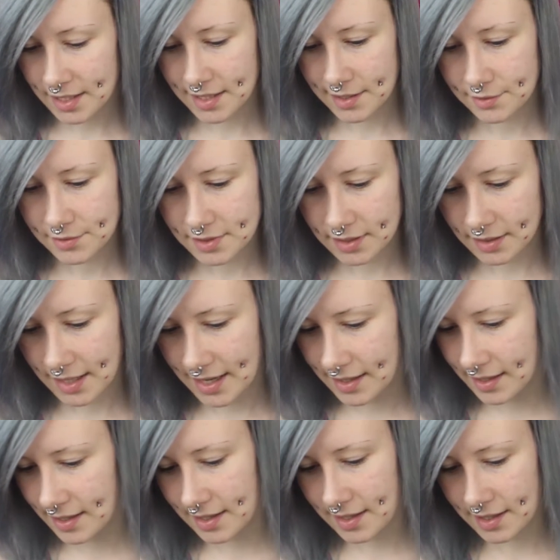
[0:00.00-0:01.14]
I used. Then
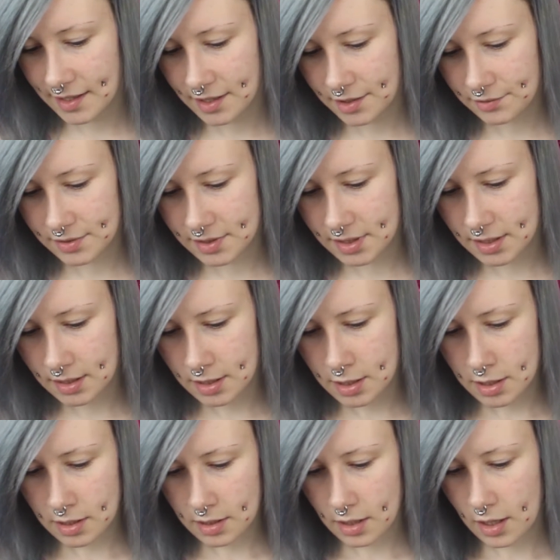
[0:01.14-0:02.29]
I used...
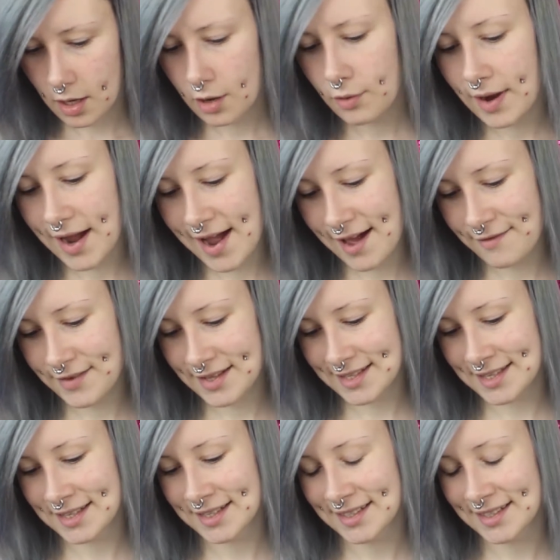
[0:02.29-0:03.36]
Oh, I have it!